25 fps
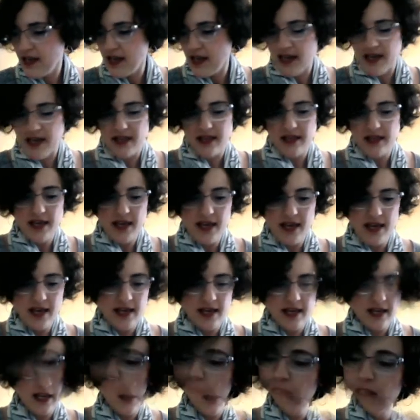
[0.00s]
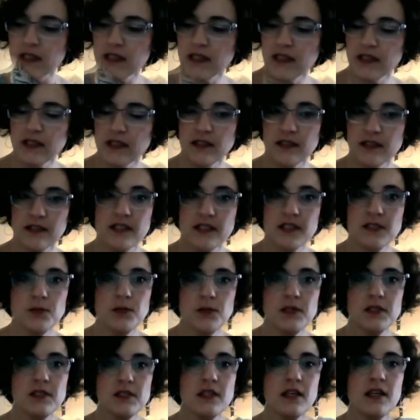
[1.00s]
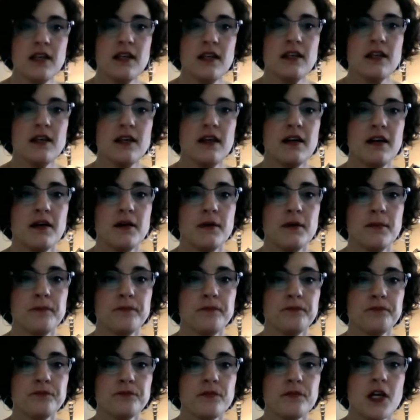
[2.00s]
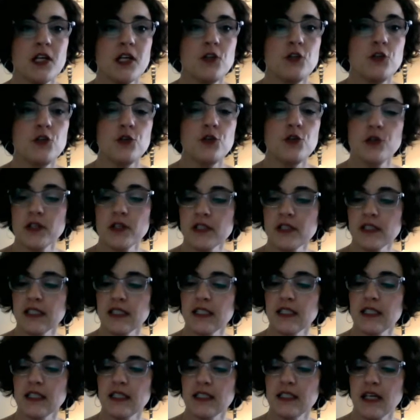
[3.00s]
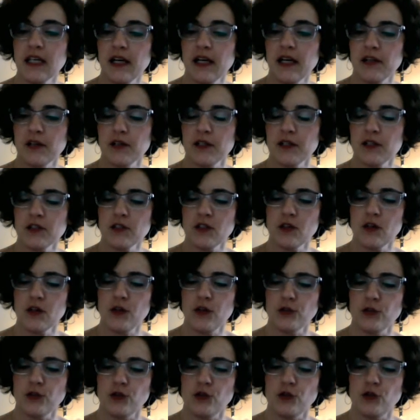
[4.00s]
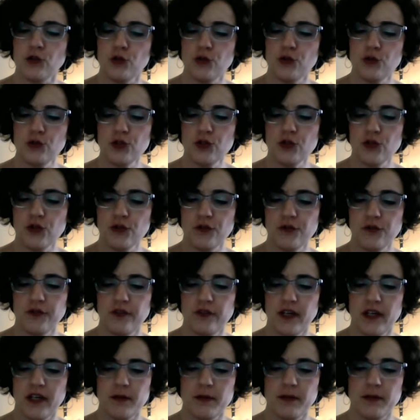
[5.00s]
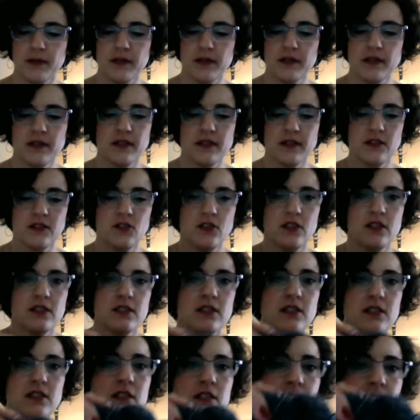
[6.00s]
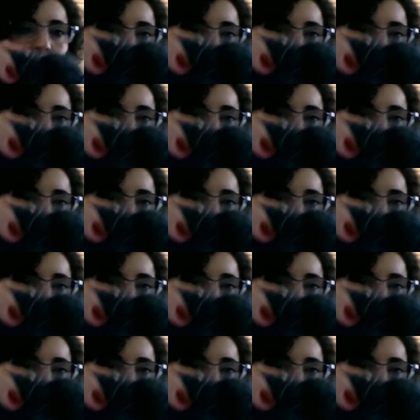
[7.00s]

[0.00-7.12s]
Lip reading: And the next one here, this was a New York City dyer. It's called Nooch Fiber, and she has these